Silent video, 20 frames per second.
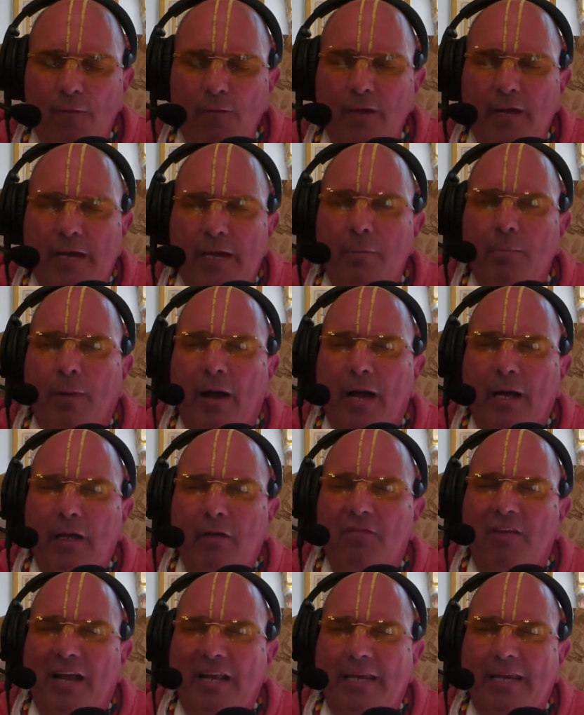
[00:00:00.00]
in
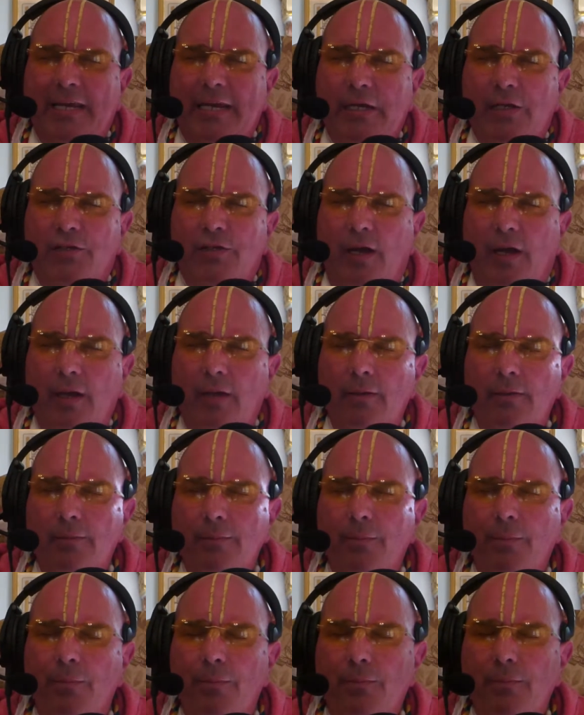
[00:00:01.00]
Bhagavad Gita,
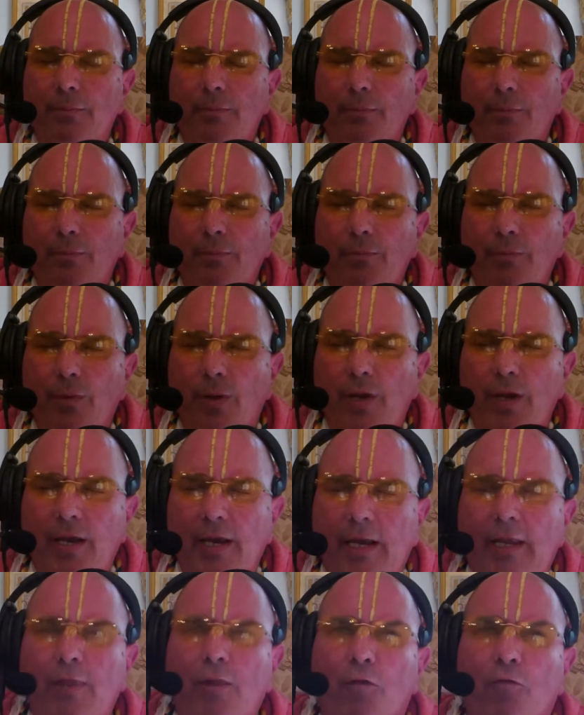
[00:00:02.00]

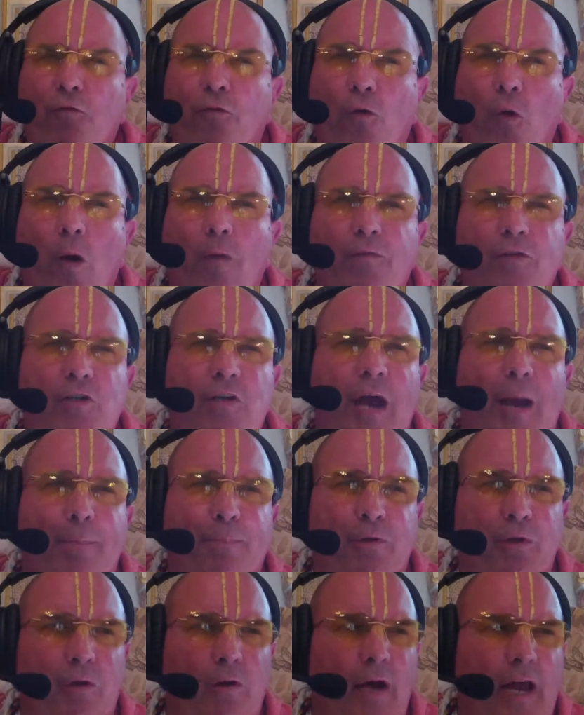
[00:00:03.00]
in the fourth
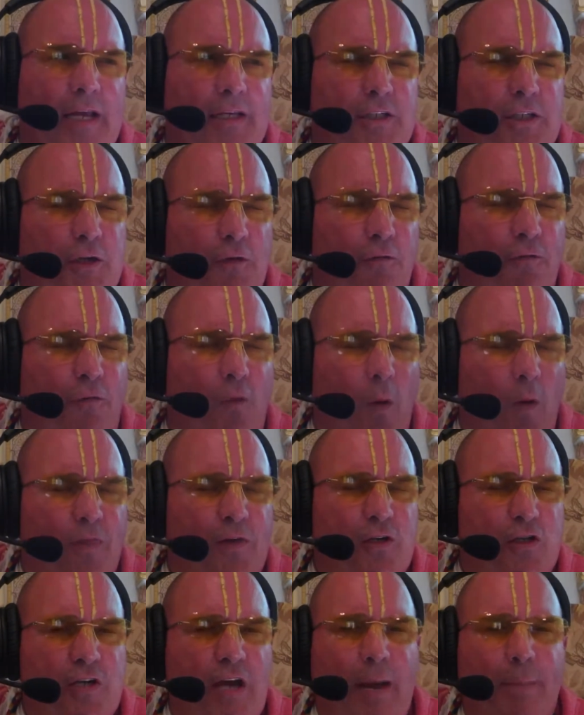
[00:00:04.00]
chapter, as the
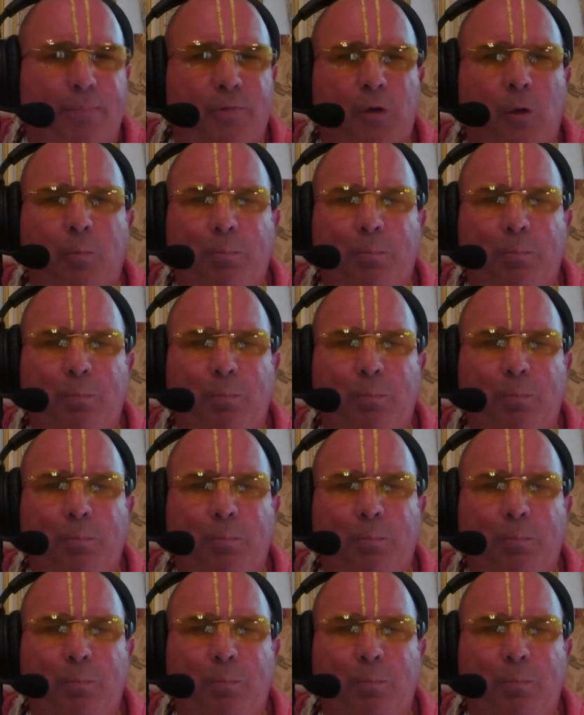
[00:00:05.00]
fourth chapter